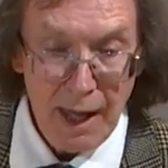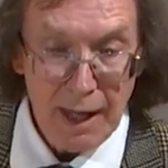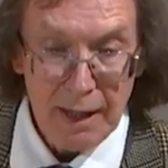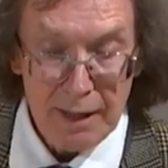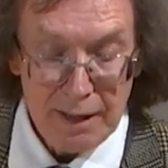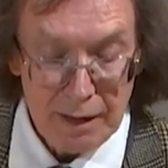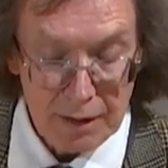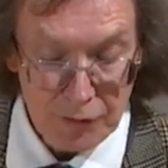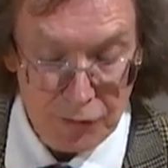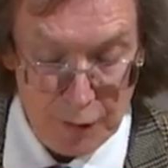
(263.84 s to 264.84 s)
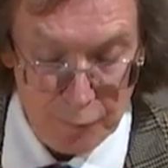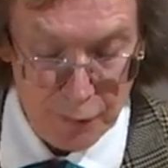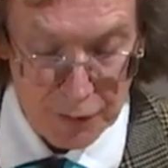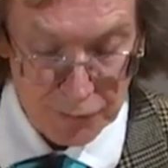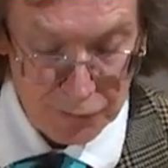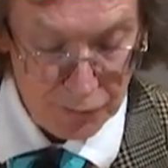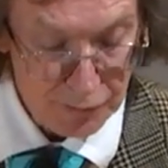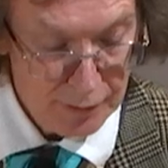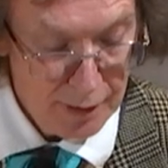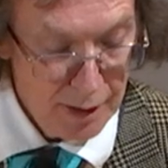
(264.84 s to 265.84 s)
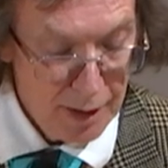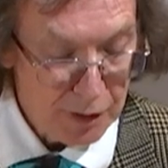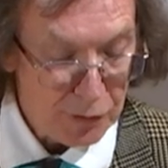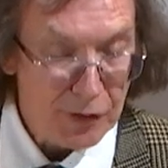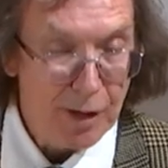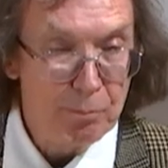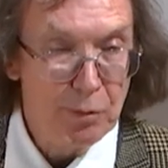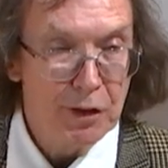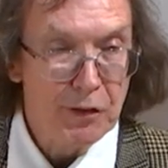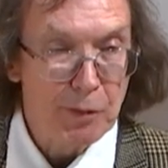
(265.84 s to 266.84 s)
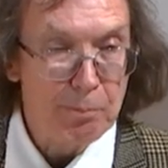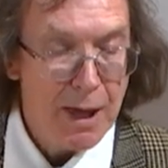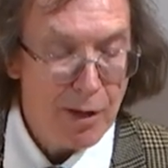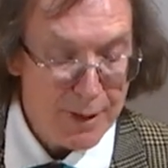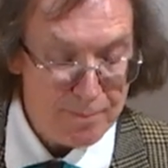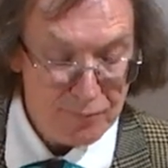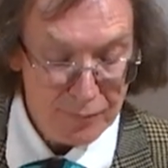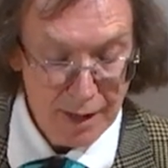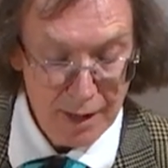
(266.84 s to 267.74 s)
A different example is a poem